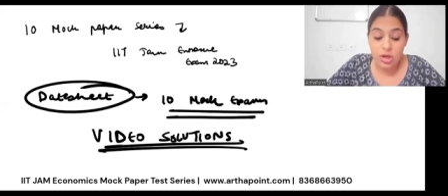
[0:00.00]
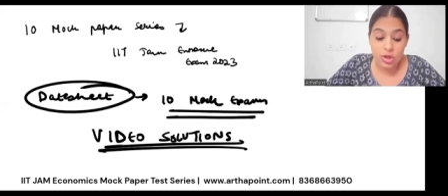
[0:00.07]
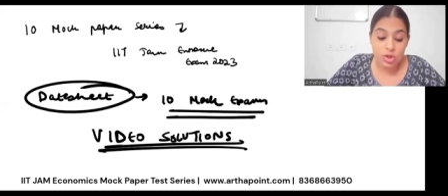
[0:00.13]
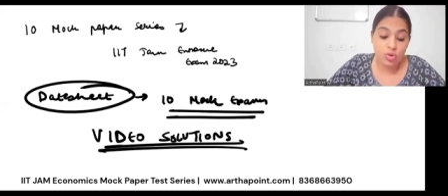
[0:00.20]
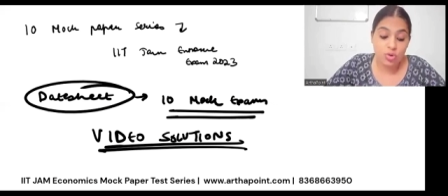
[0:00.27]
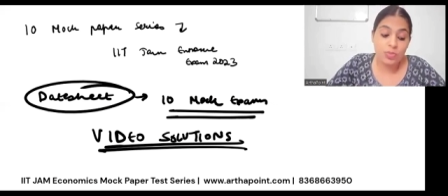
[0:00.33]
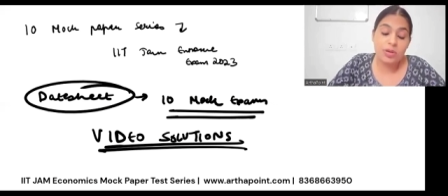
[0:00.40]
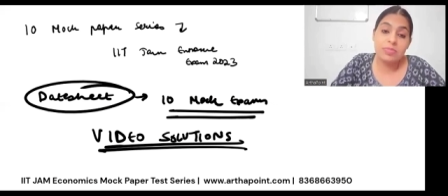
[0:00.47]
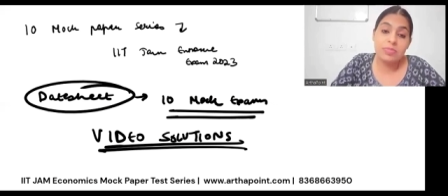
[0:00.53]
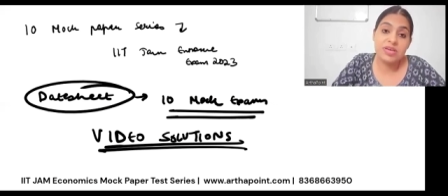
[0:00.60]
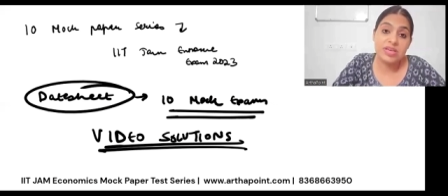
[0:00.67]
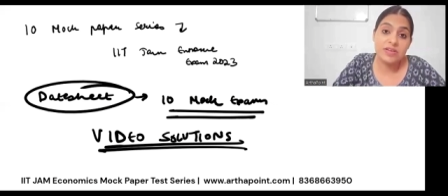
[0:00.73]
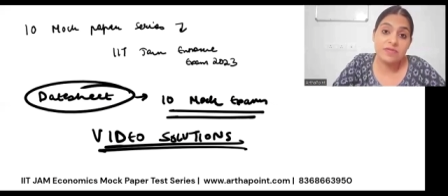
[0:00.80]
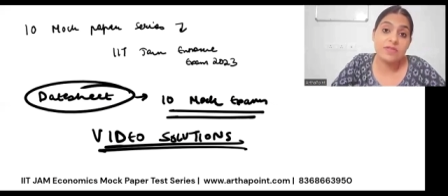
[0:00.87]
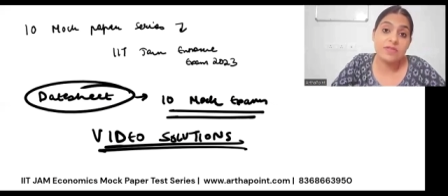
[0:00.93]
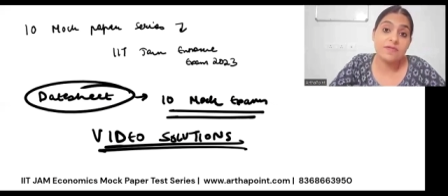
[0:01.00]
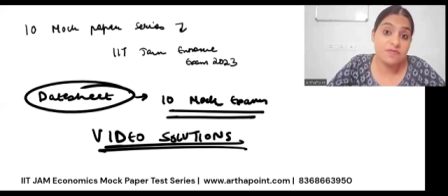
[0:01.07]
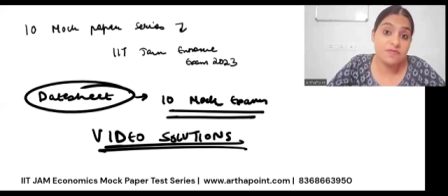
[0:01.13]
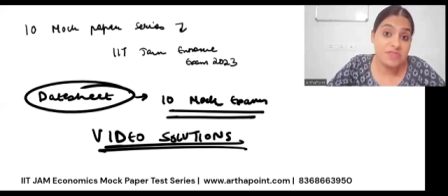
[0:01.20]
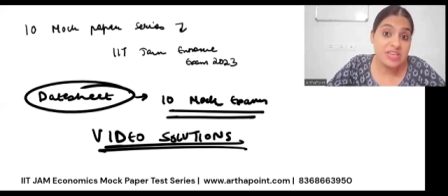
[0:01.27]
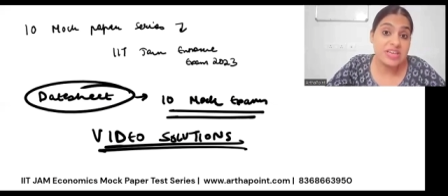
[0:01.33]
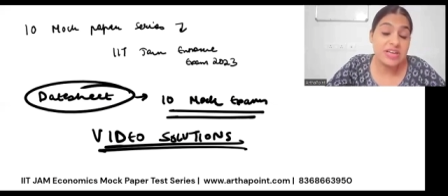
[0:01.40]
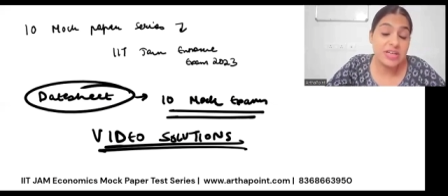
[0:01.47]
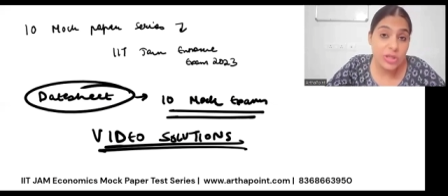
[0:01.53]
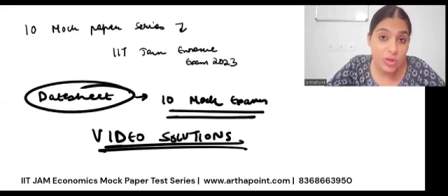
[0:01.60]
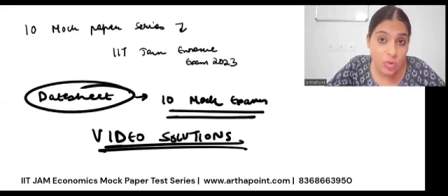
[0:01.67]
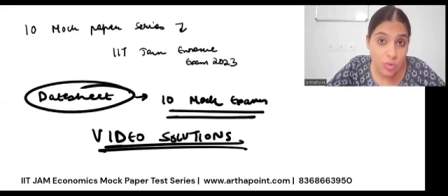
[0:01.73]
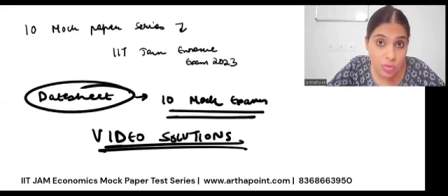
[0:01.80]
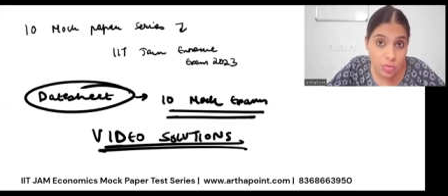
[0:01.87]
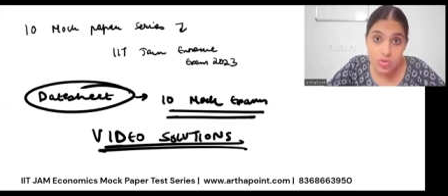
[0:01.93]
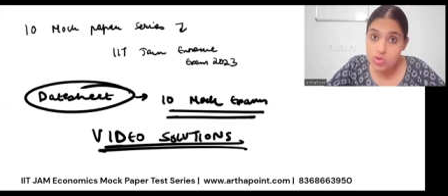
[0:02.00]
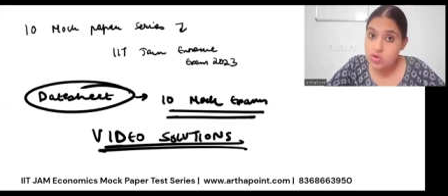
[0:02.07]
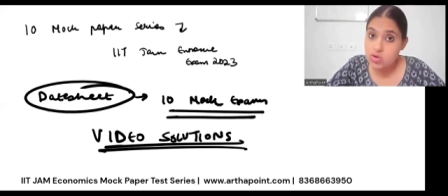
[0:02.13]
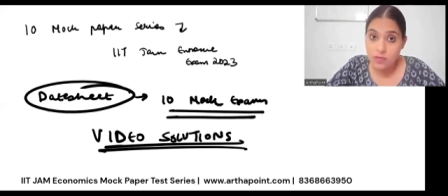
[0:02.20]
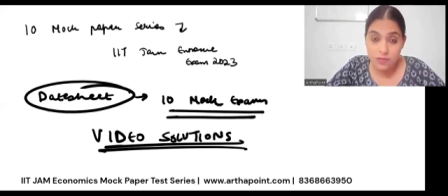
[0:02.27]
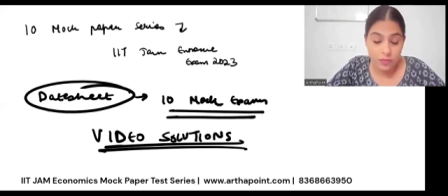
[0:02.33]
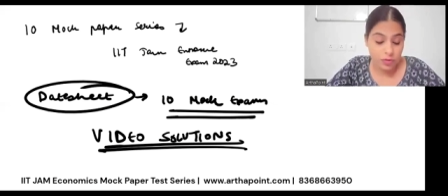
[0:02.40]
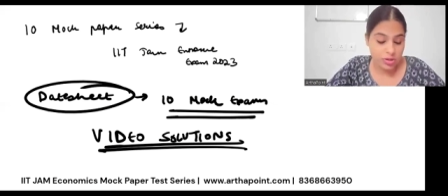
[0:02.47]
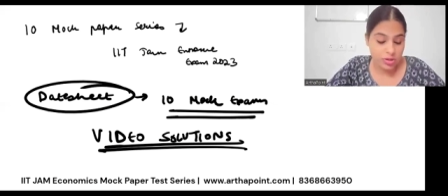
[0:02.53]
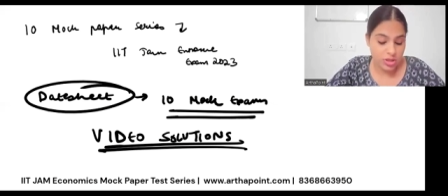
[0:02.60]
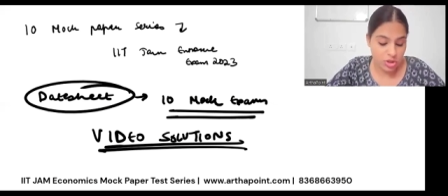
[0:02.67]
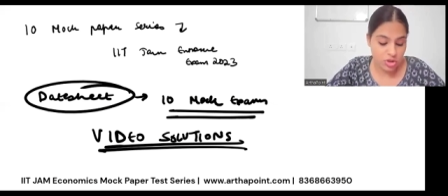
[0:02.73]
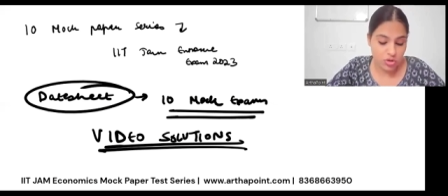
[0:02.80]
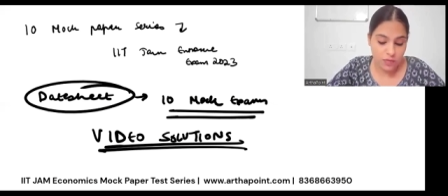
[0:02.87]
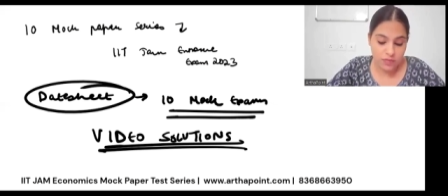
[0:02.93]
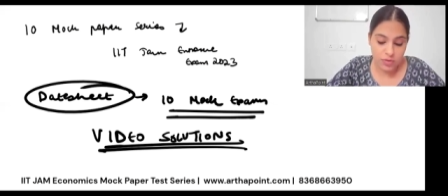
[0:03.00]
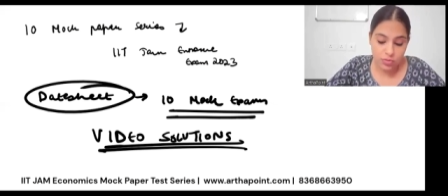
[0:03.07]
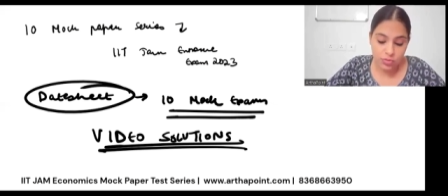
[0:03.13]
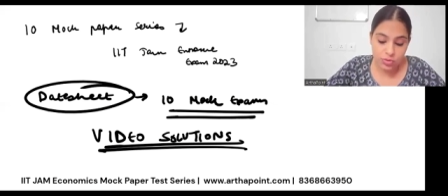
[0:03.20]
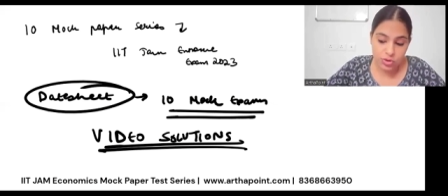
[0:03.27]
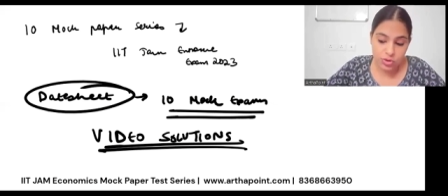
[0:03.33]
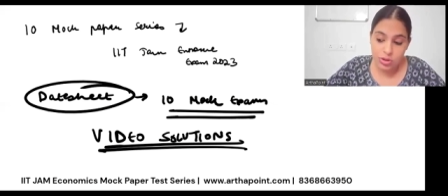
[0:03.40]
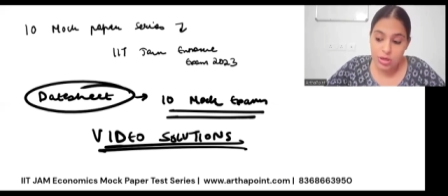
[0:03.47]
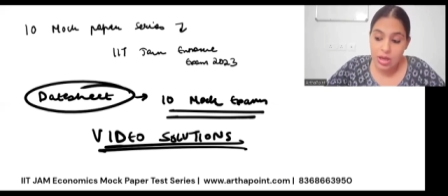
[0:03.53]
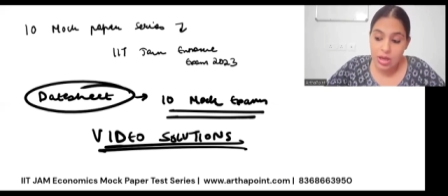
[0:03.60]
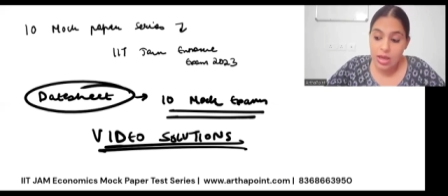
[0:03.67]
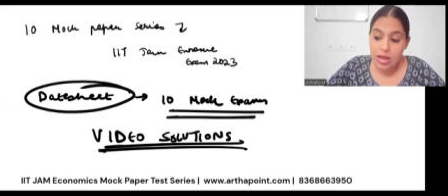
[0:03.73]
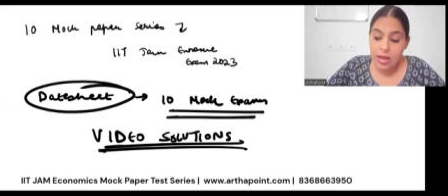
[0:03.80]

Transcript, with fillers: you will be given videos for each of the question.